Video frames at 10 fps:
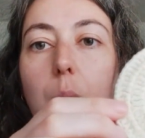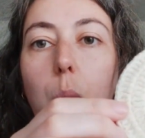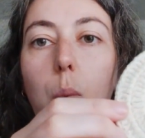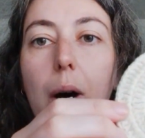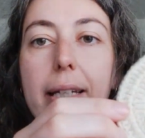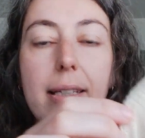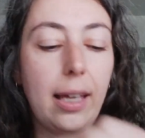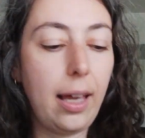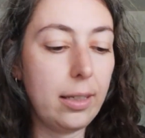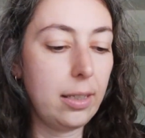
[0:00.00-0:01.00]
white
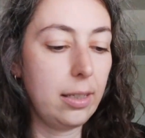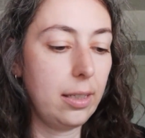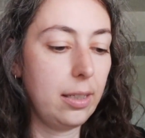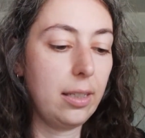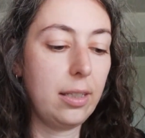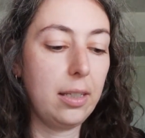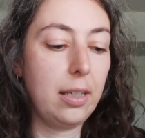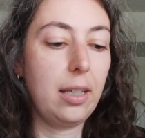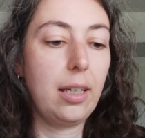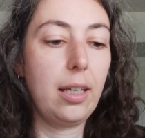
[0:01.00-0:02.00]
cat,
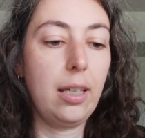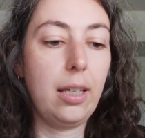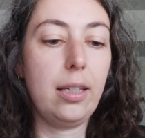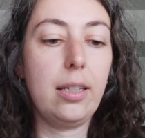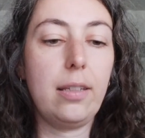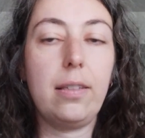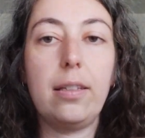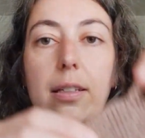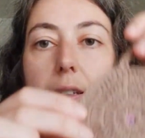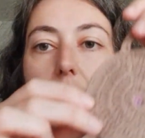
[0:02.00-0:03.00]

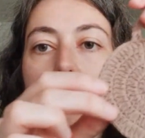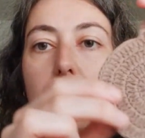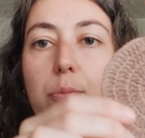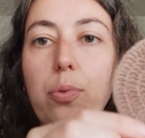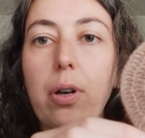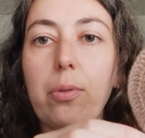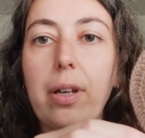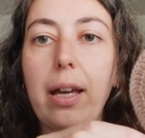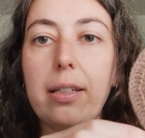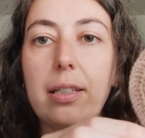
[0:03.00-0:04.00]
another kind of brown
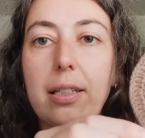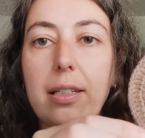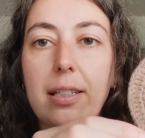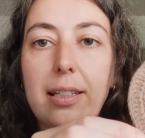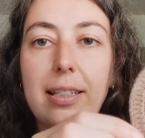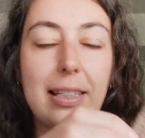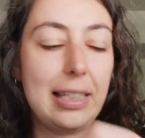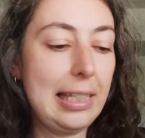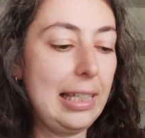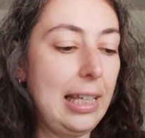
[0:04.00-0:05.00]
cat.
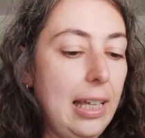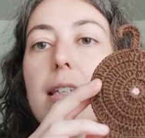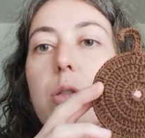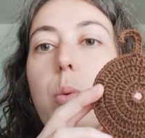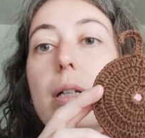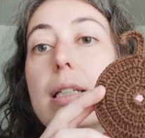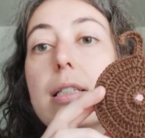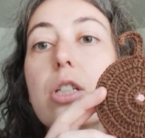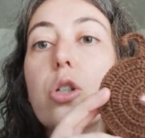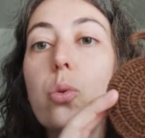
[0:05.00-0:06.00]
This one is
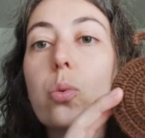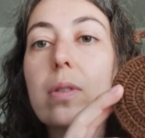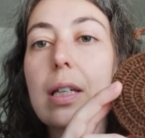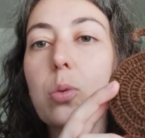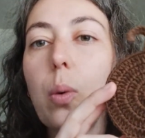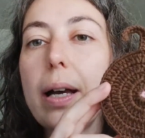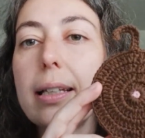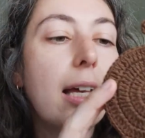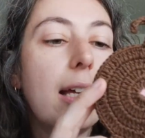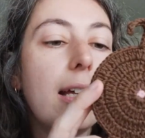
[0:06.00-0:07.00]
new, that's why
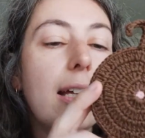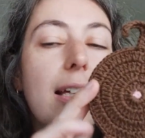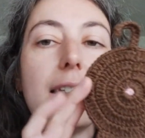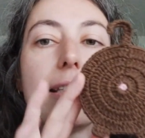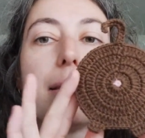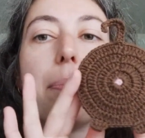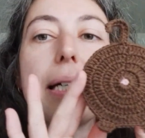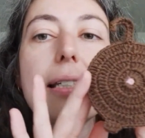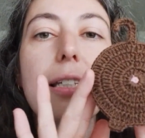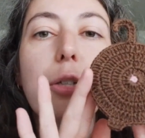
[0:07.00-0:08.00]
it's the
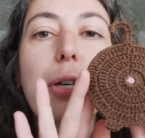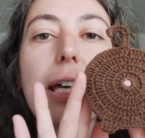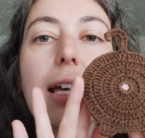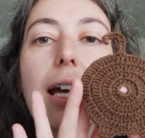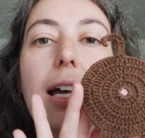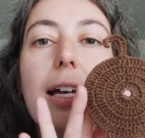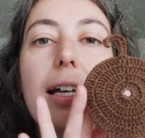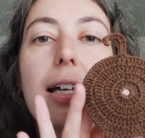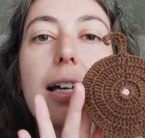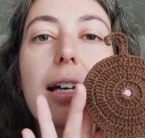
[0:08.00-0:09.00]
best looking
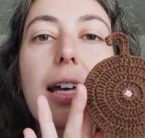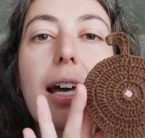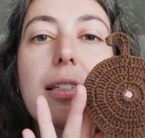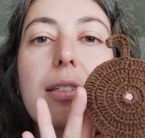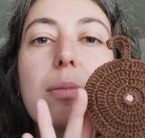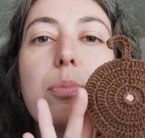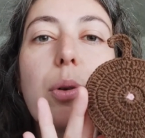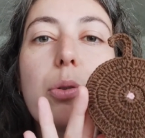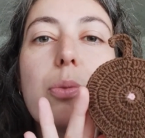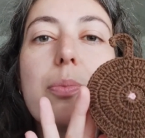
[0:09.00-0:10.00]
uh, cat's
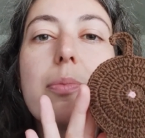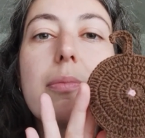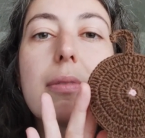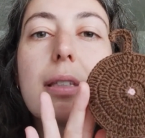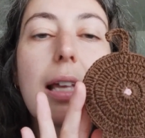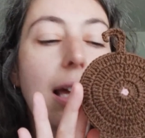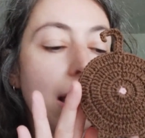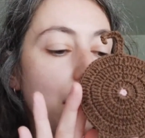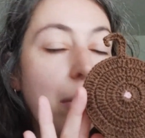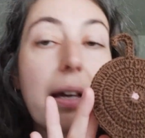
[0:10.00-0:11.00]
bottom
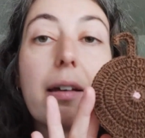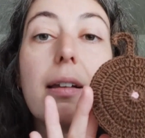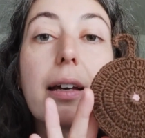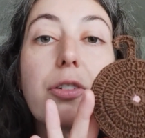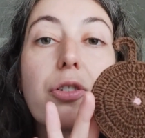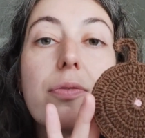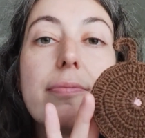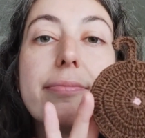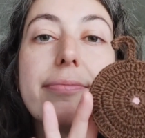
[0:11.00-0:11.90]
in my collection.